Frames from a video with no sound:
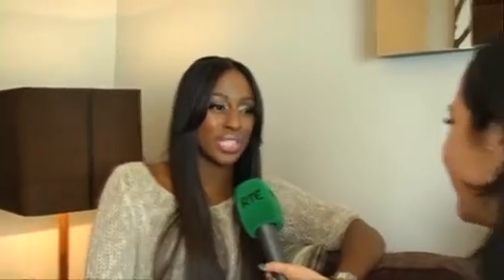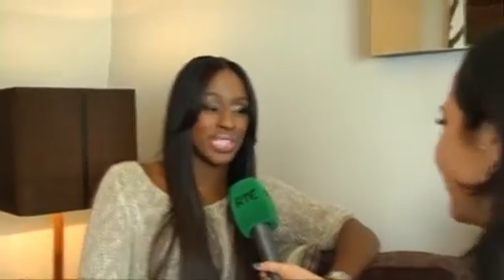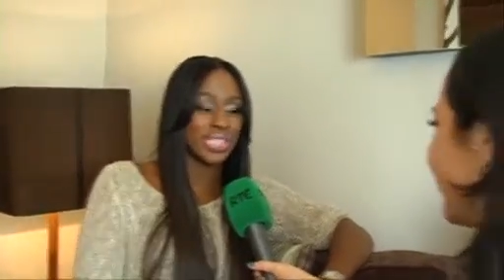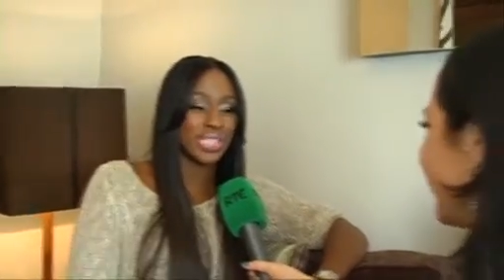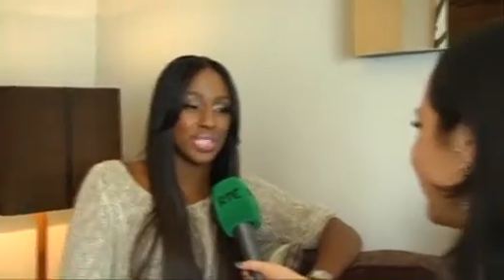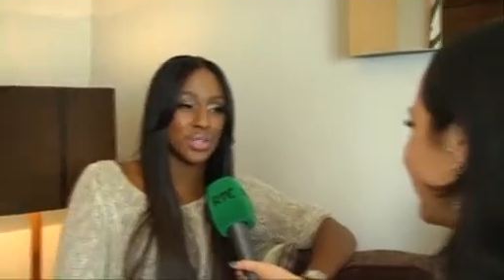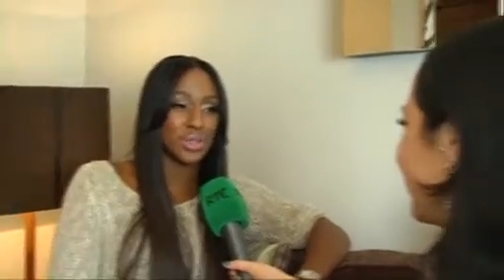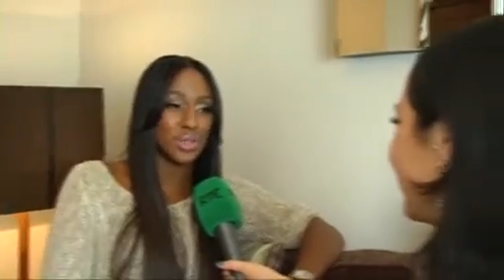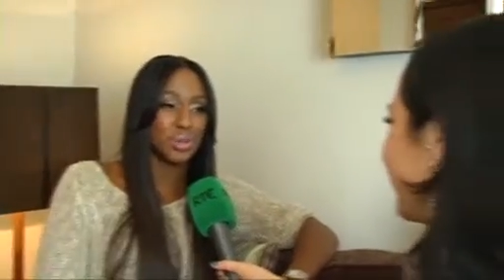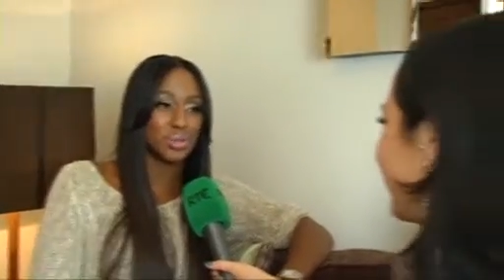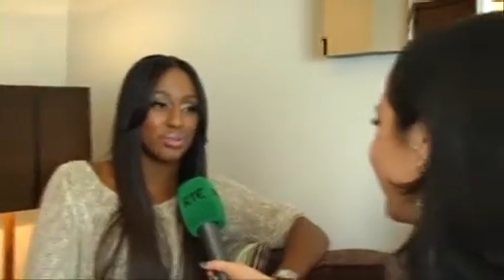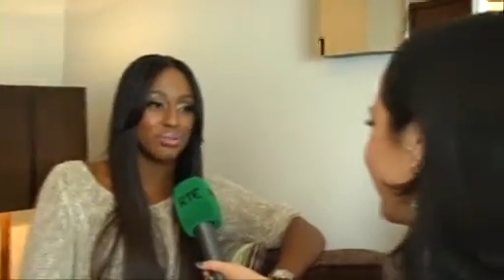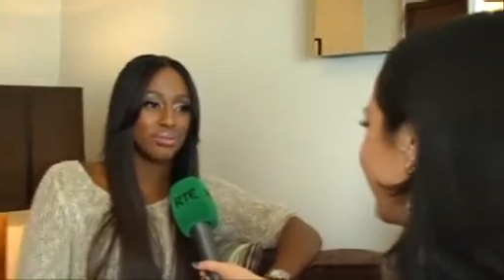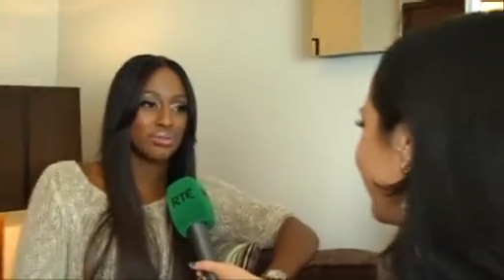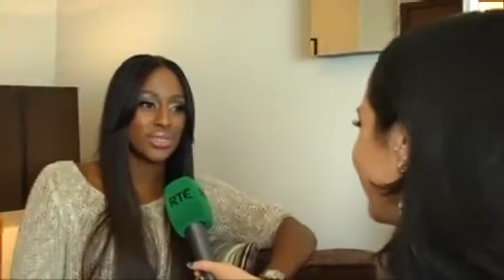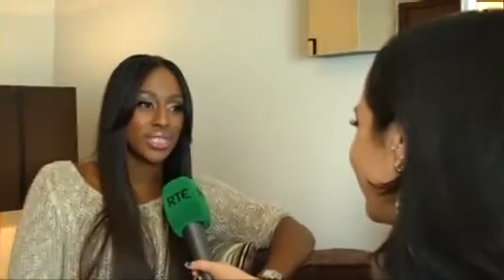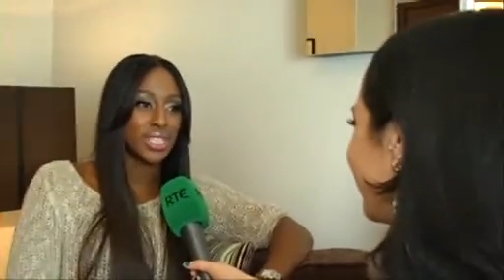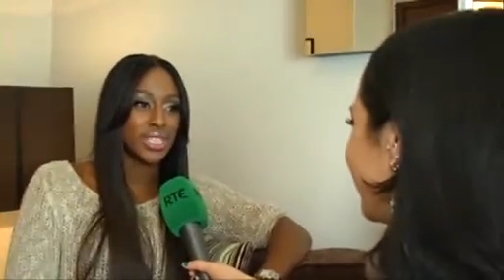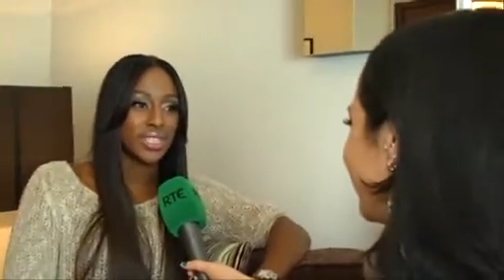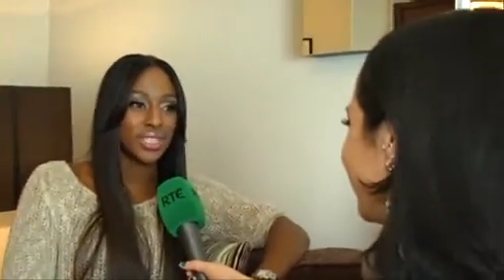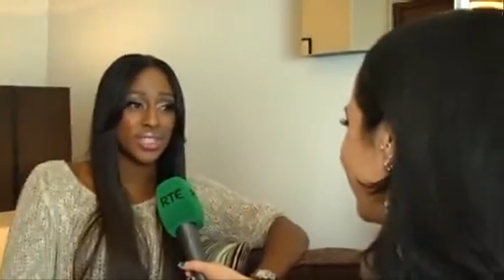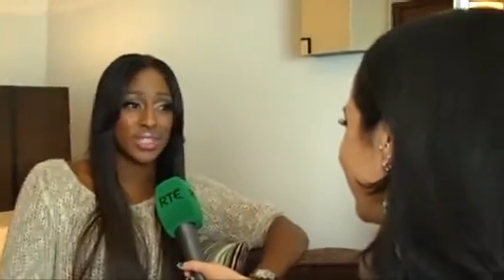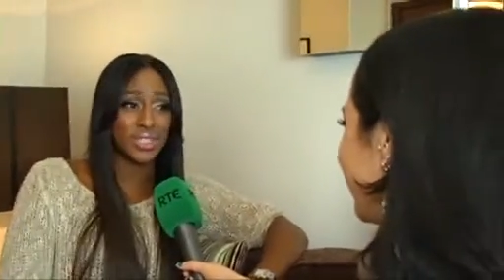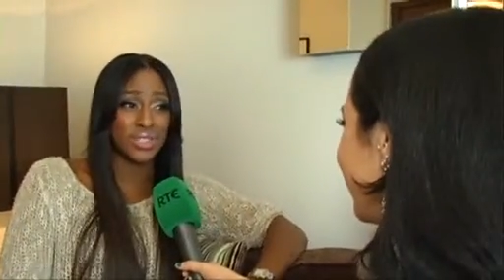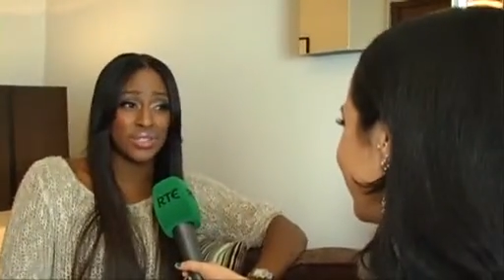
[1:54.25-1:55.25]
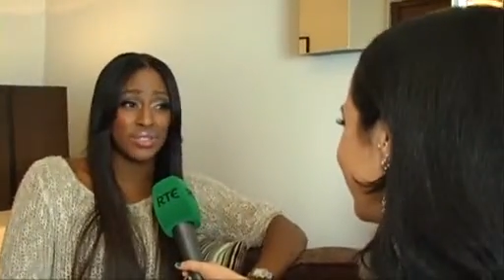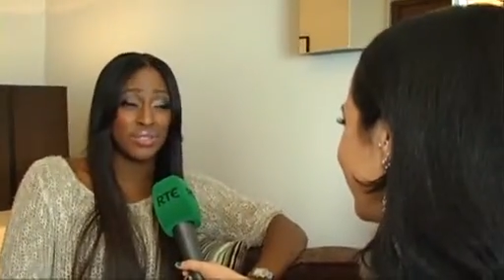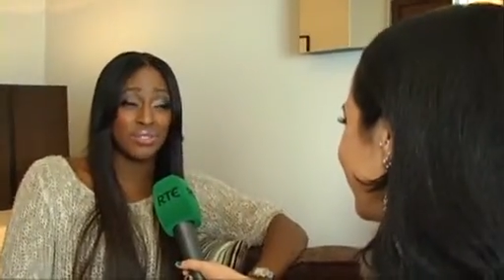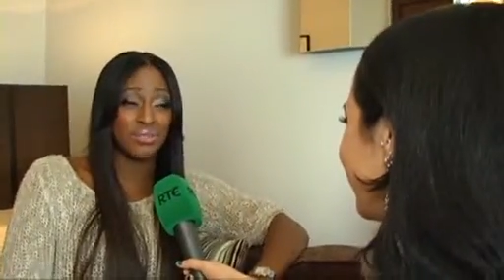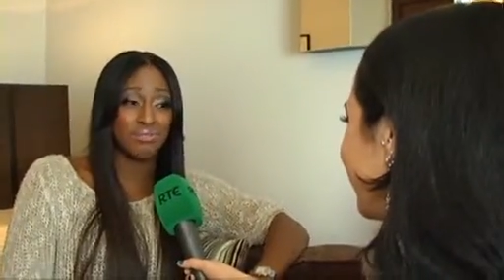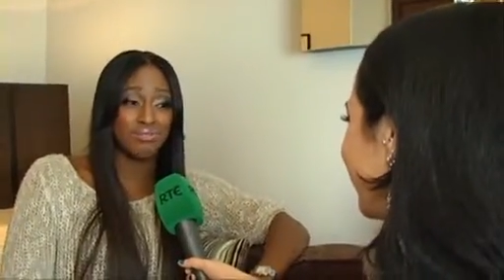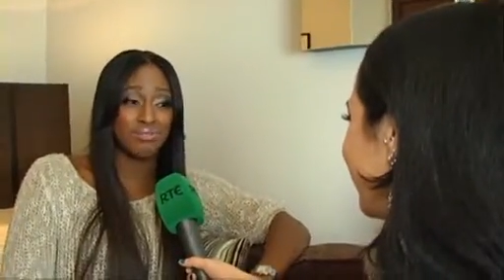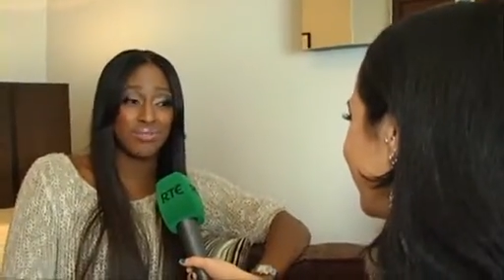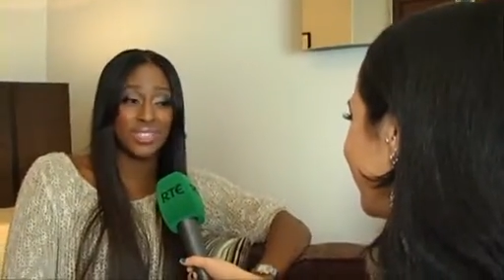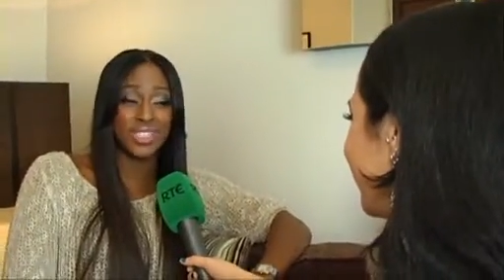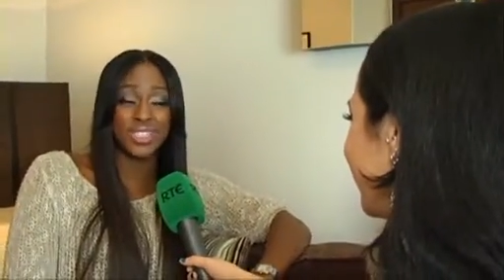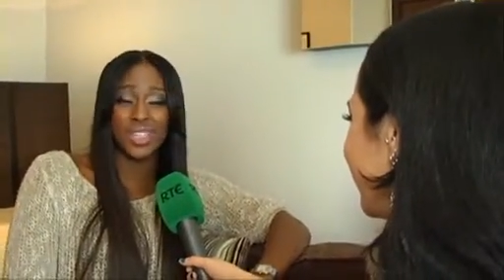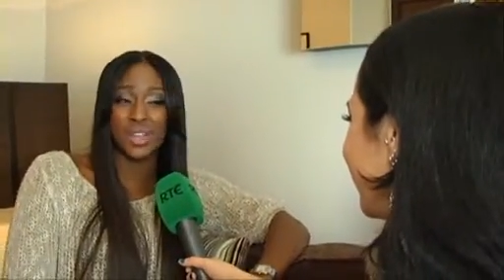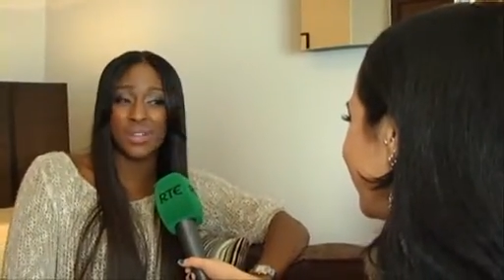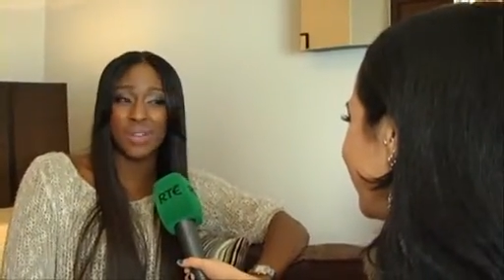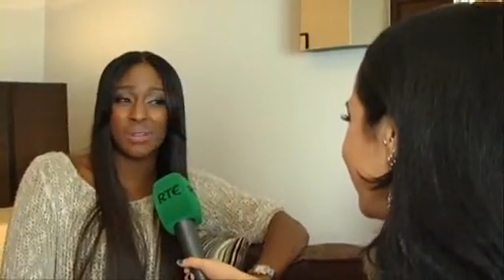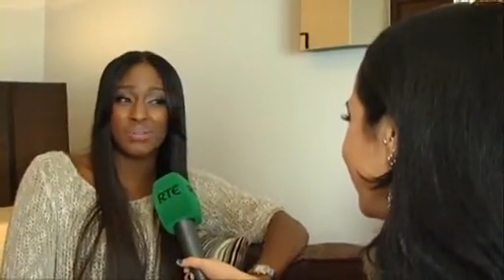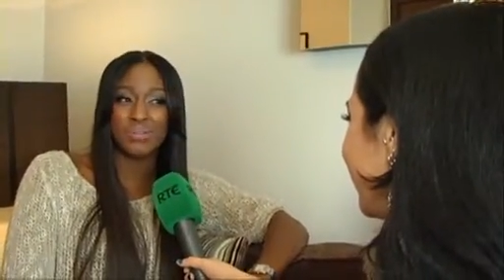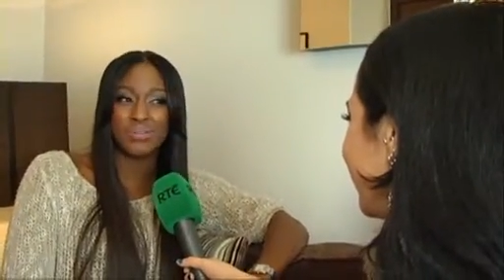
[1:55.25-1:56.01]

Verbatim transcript: I still do, you know,